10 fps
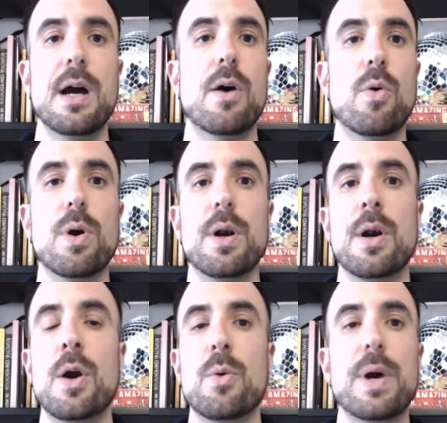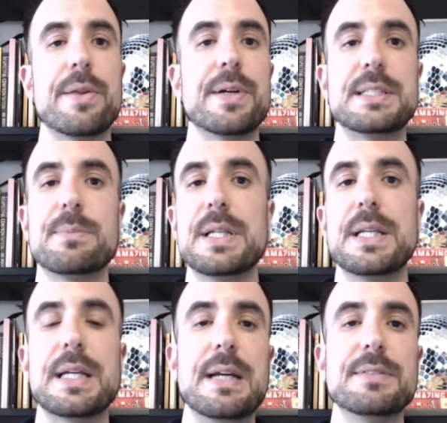or whether it's something
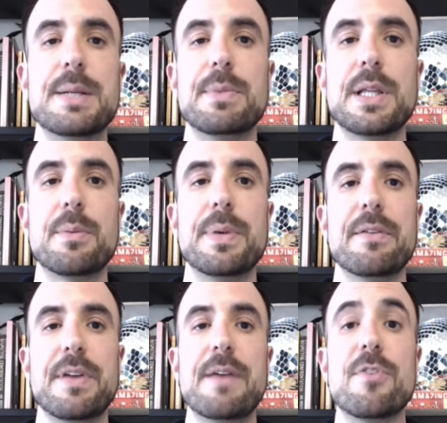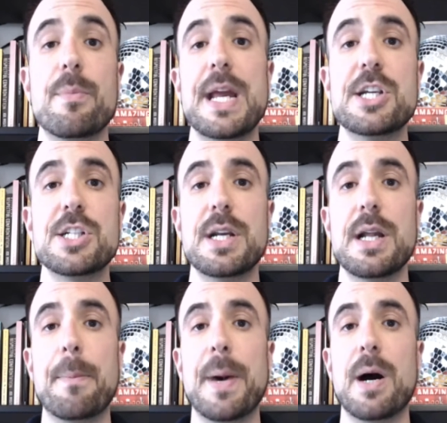that gives them a little bit of information
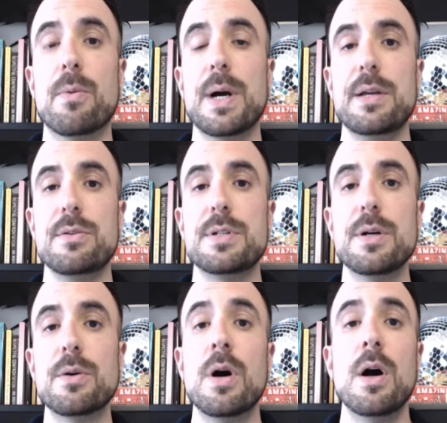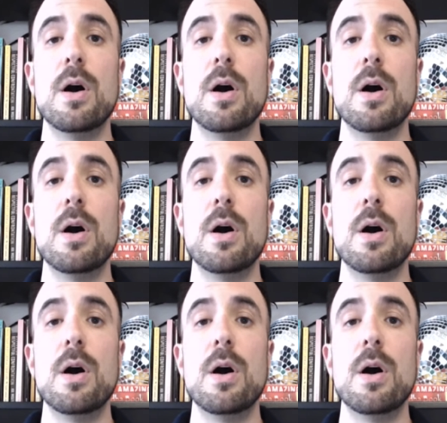about what you do.